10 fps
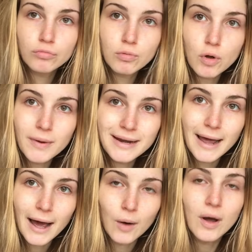I'm going
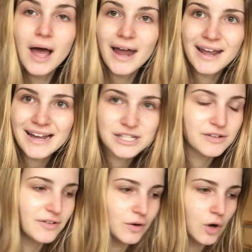now, and I
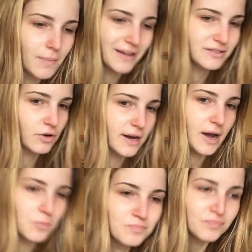actually feel a lot better right
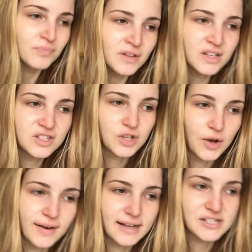now. So
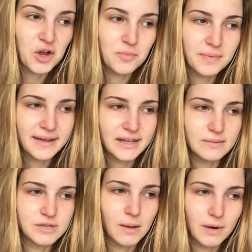let's hope it
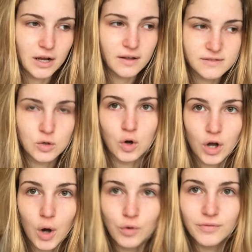keeps up. Like, I've still got a
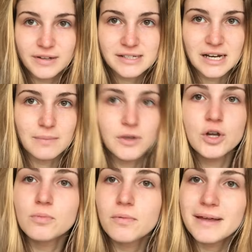cold, obviously, but you
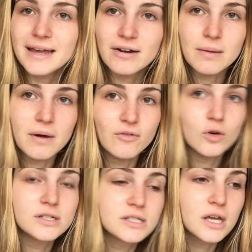can probably hear it in my
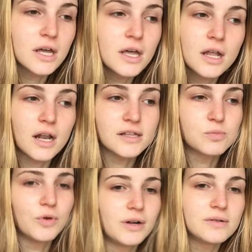voice. Like this
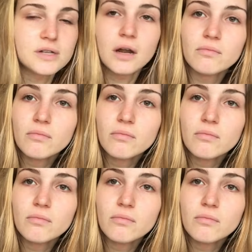morning, I was like,